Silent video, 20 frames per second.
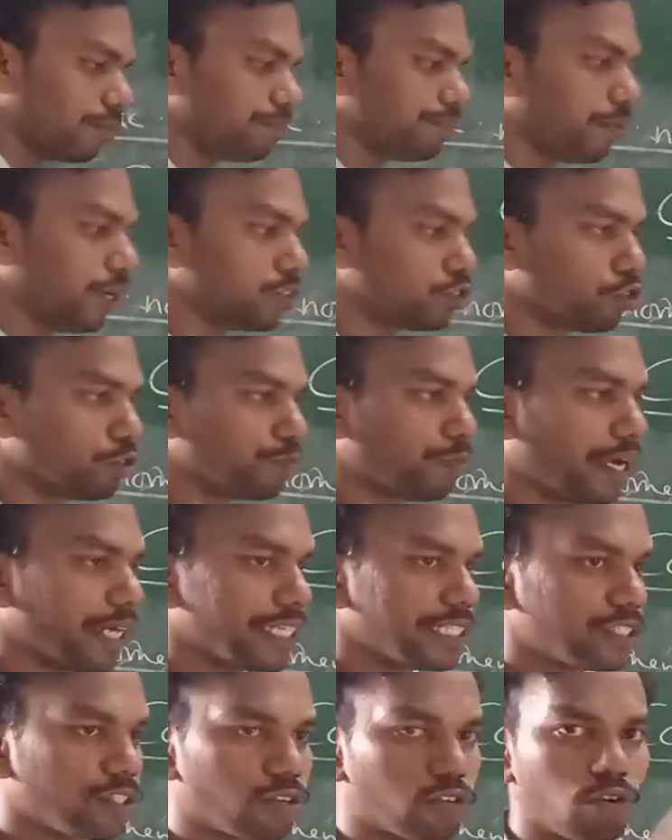positive part
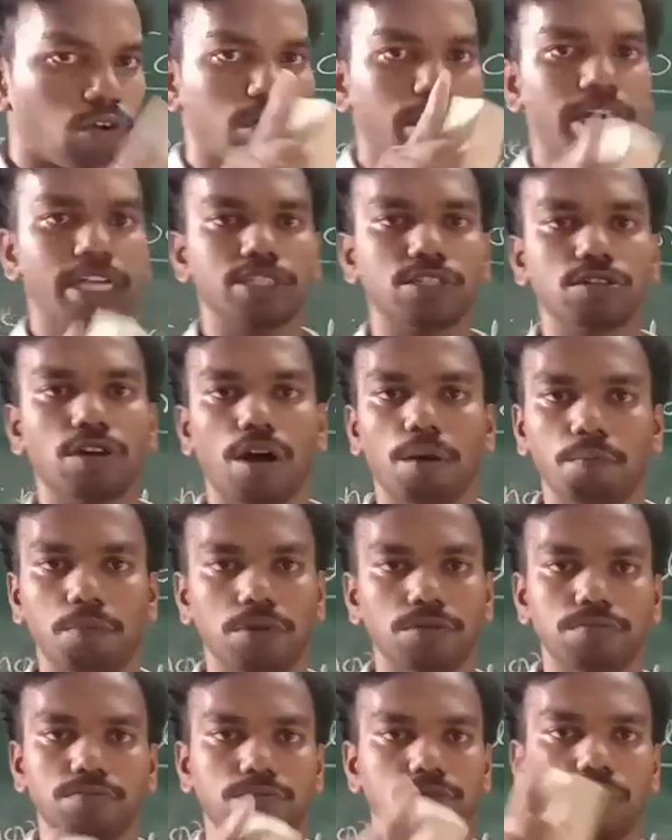is your coordination
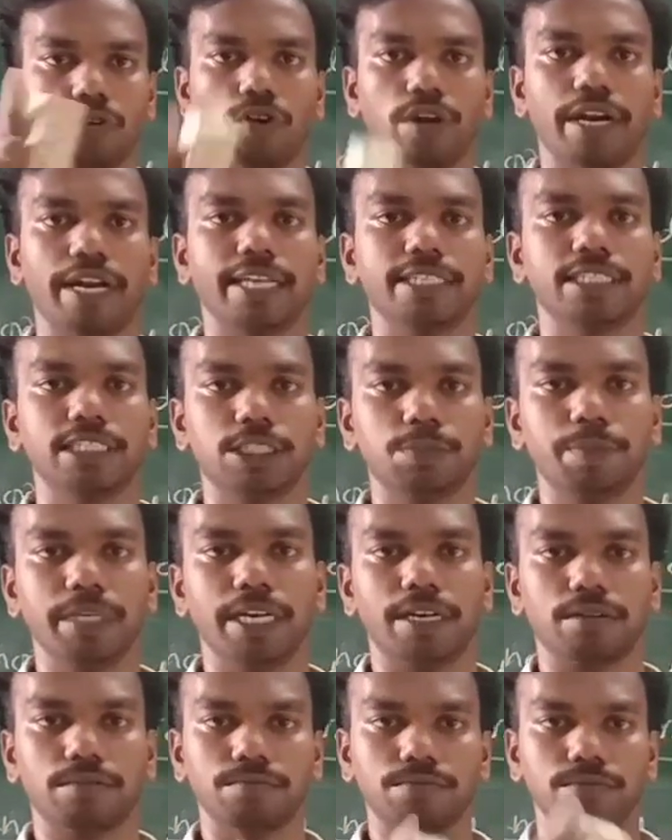compound, coordination sphere.